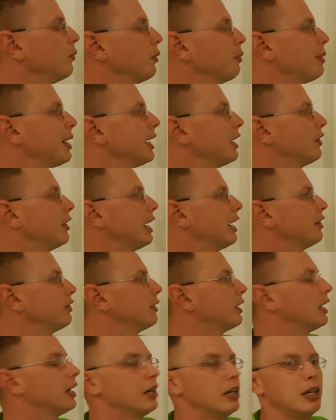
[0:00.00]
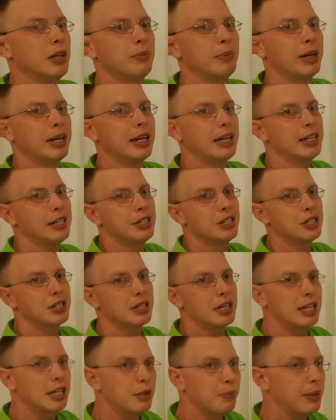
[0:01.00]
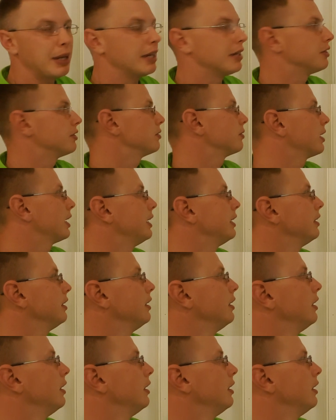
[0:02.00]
we may go down to 100, but it depends, okay?